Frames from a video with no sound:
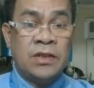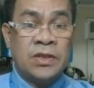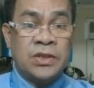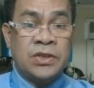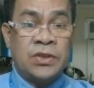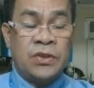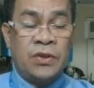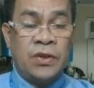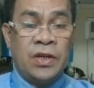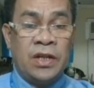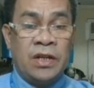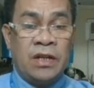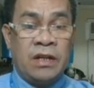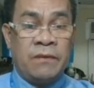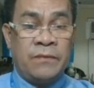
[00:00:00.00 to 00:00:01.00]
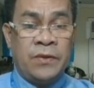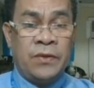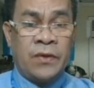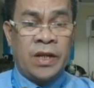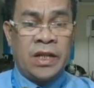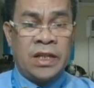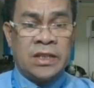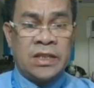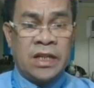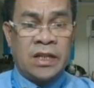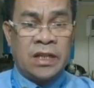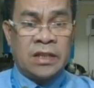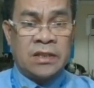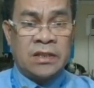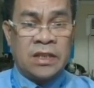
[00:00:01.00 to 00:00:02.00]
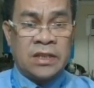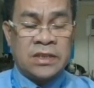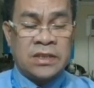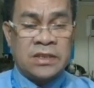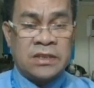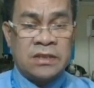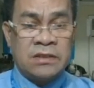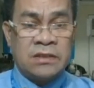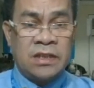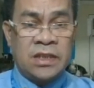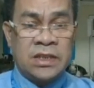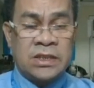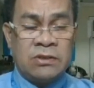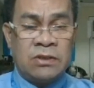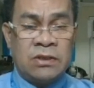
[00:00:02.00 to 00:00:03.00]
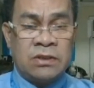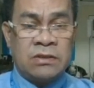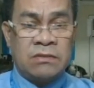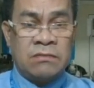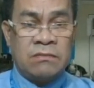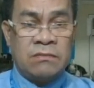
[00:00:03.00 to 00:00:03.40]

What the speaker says: So if you can integrate this, the result